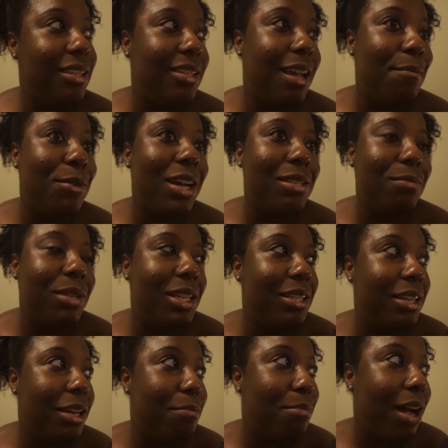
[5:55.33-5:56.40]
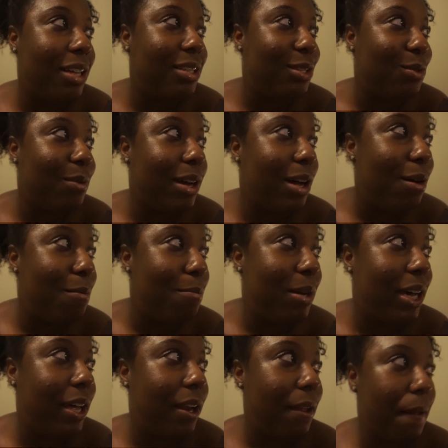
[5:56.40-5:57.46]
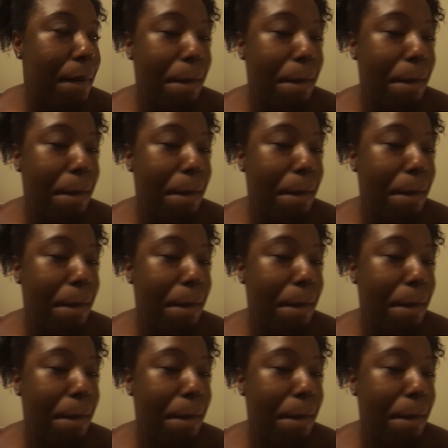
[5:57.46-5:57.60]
Samuel got some things to unbox as well, but